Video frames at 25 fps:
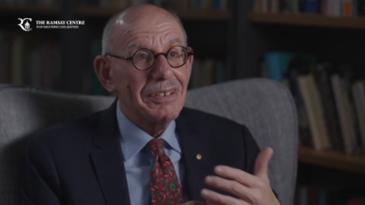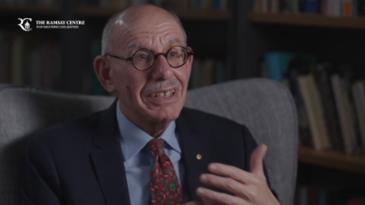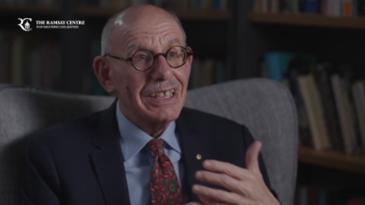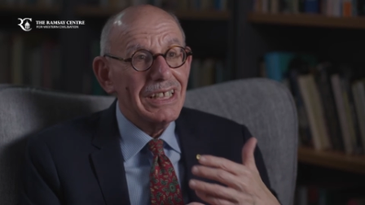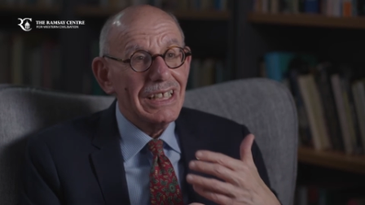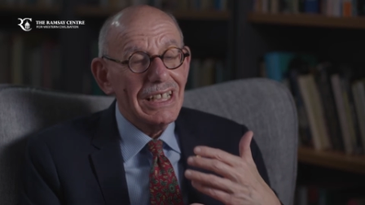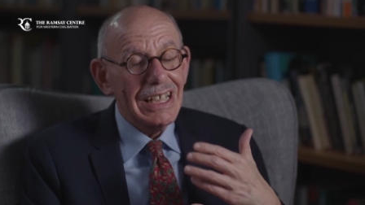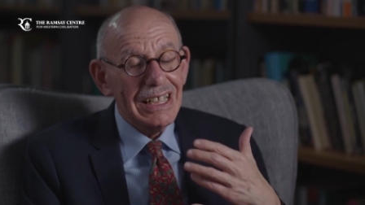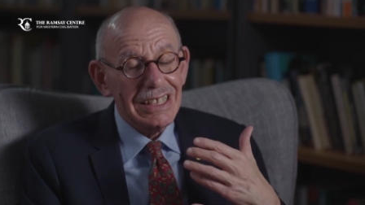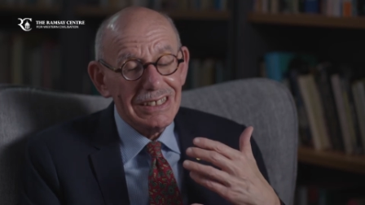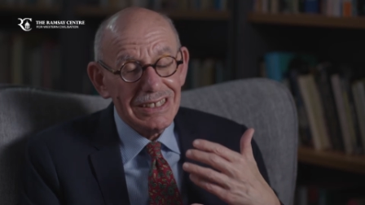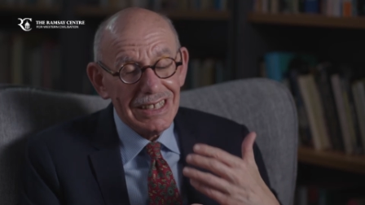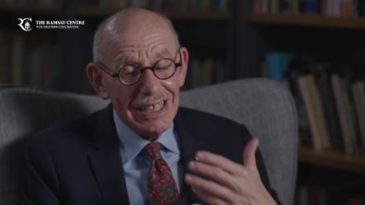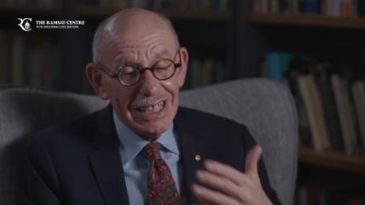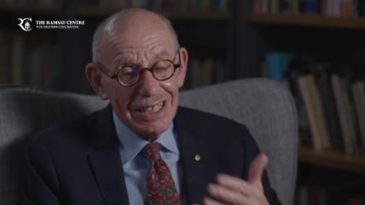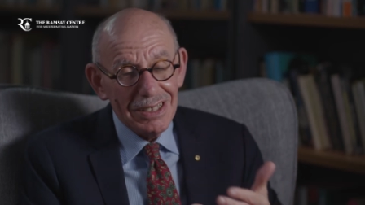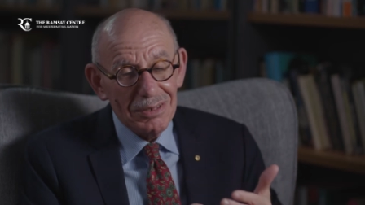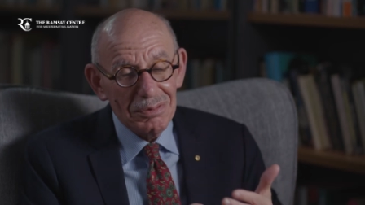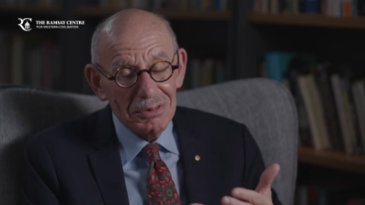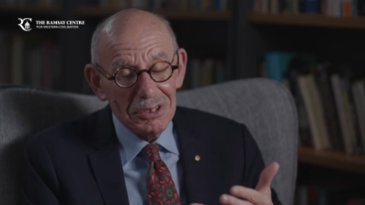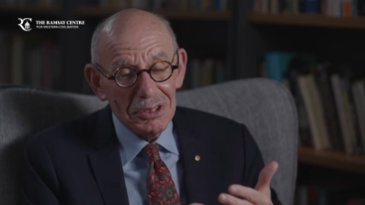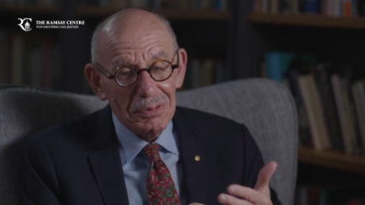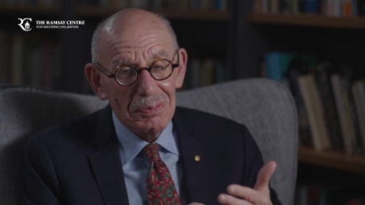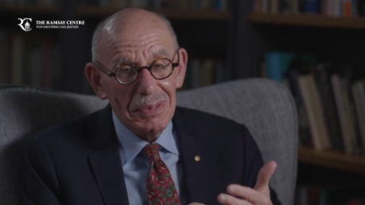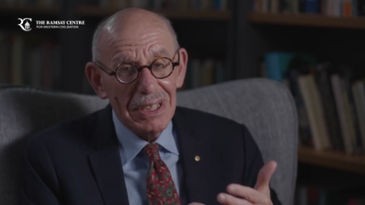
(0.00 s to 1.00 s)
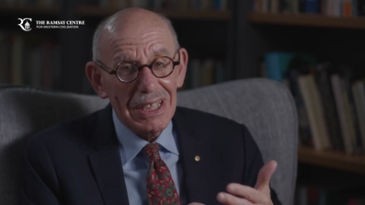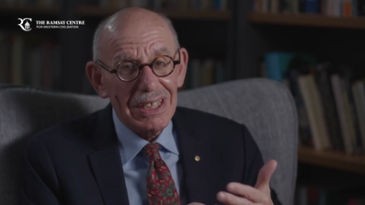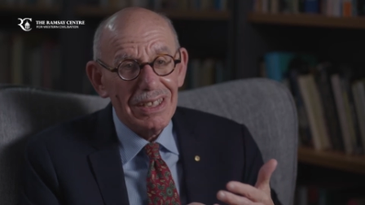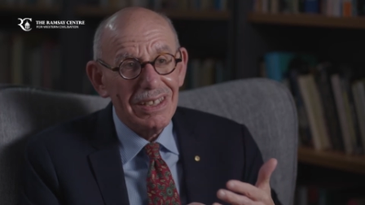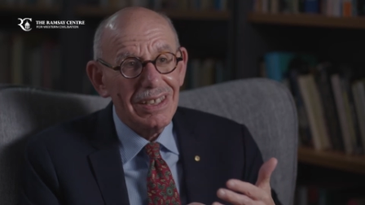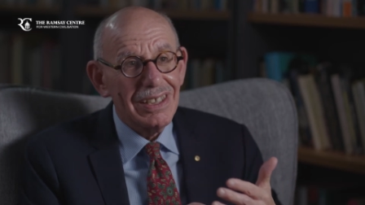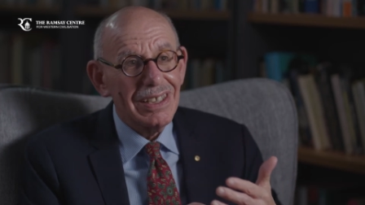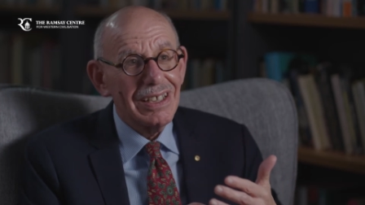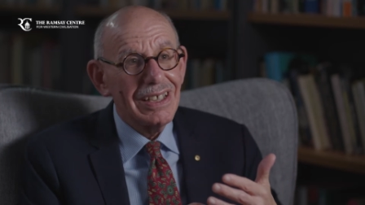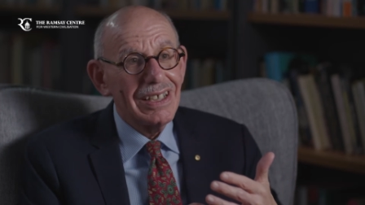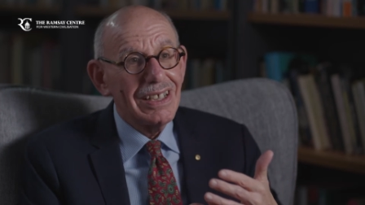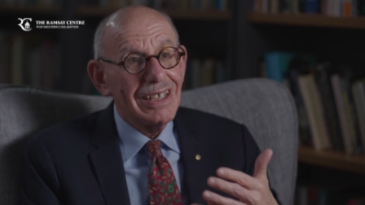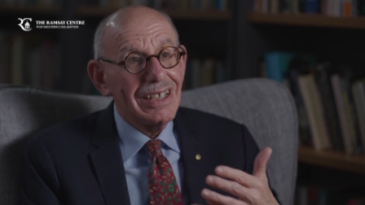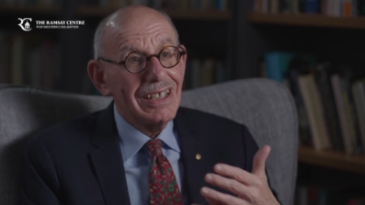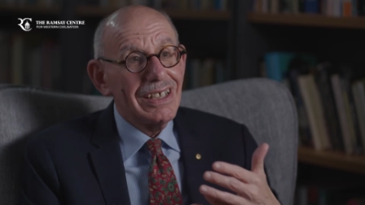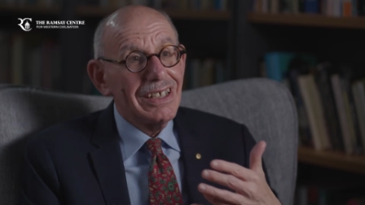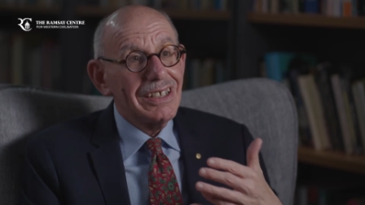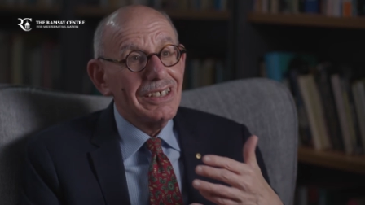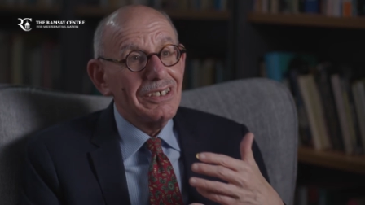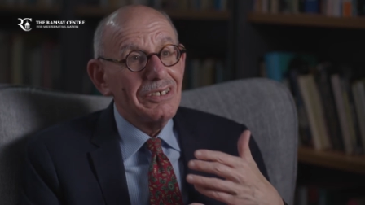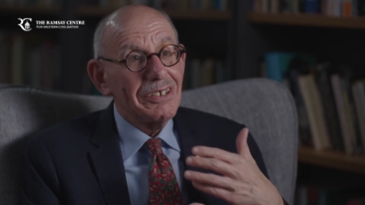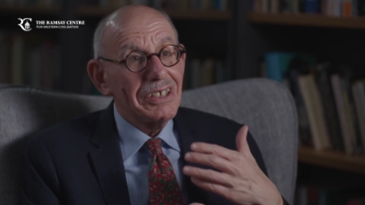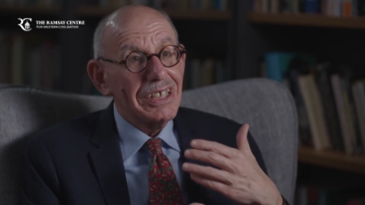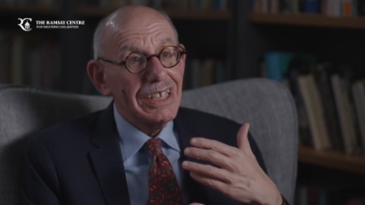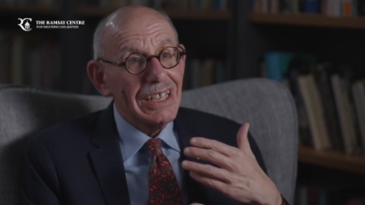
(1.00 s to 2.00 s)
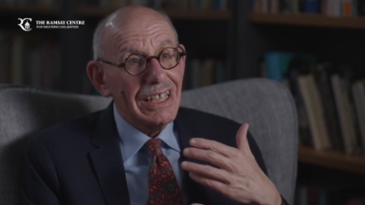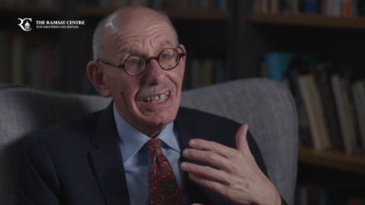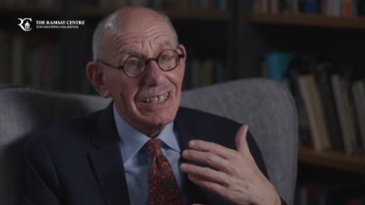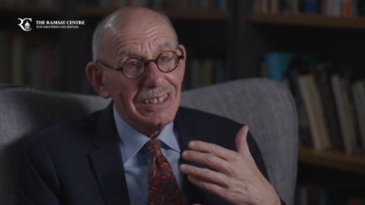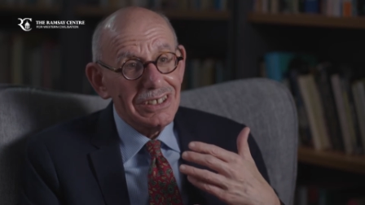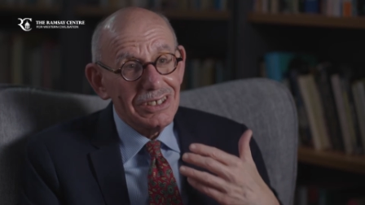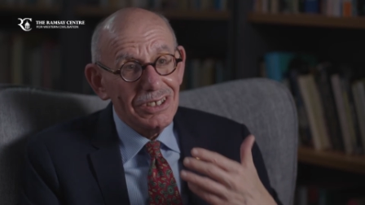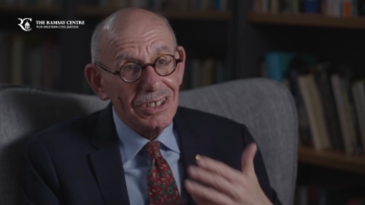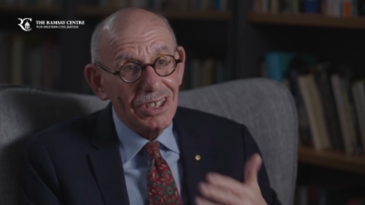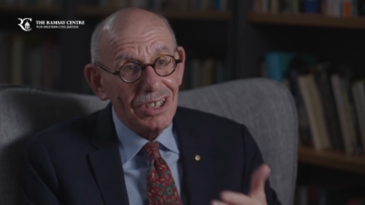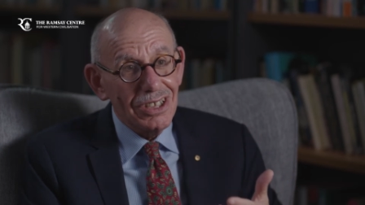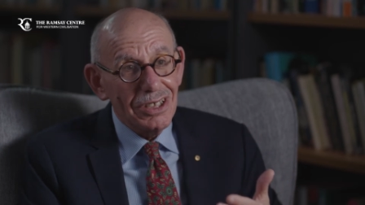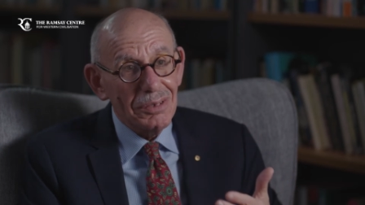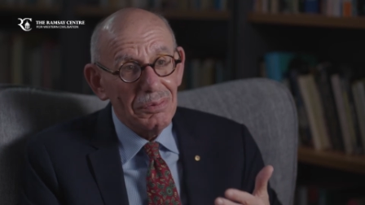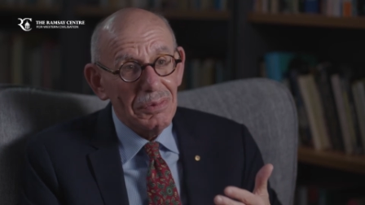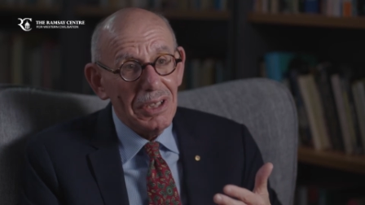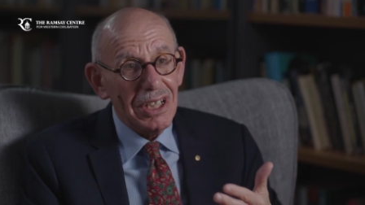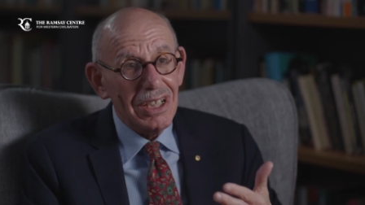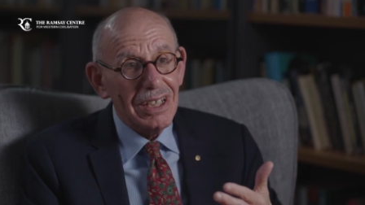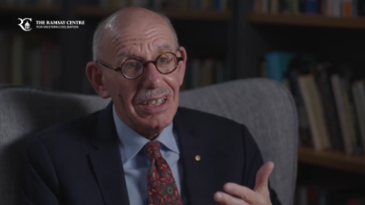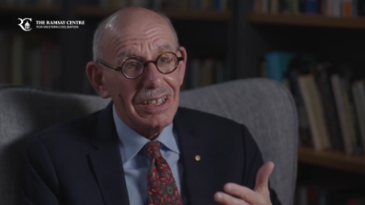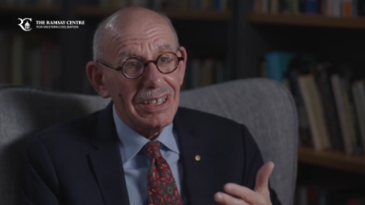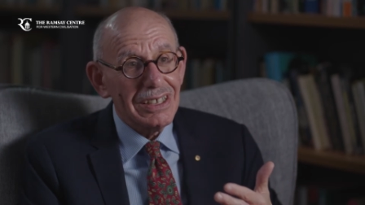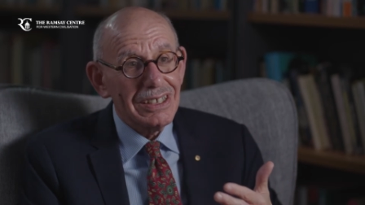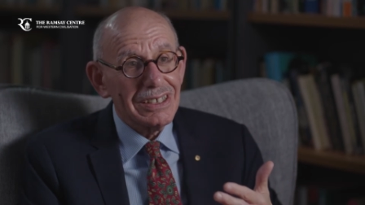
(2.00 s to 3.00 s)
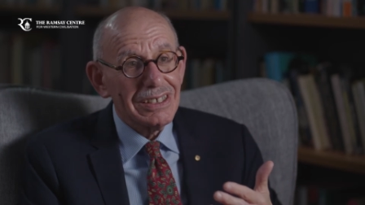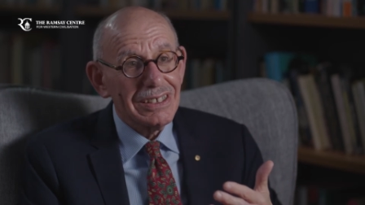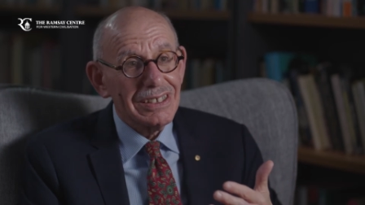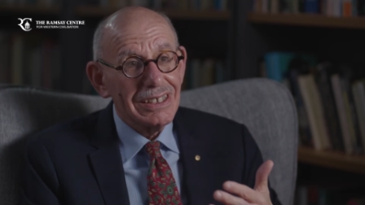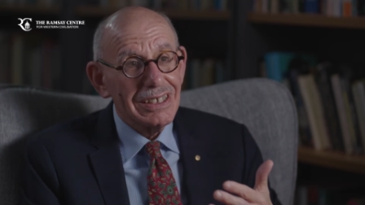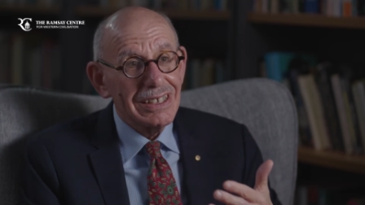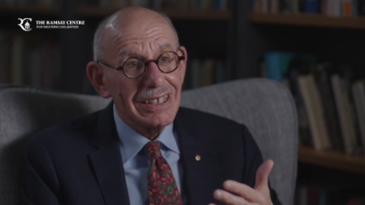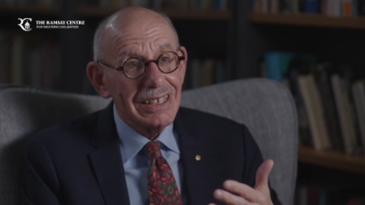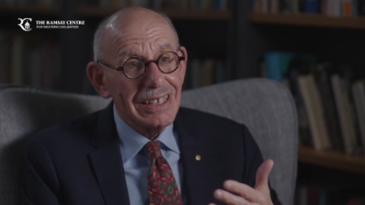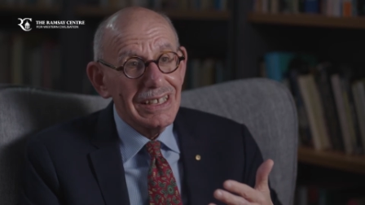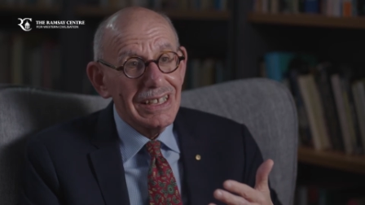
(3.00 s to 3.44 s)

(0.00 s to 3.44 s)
we can ask Adam Smith, we can ask Karl Marx.